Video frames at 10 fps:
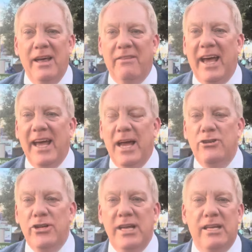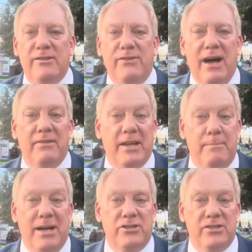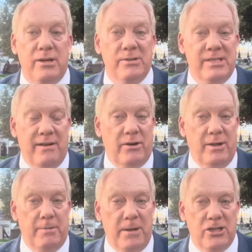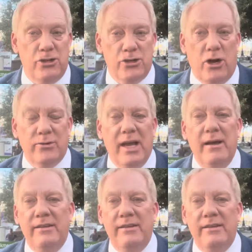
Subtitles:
they engineered the fact that Her Majesty was never in the picture shot,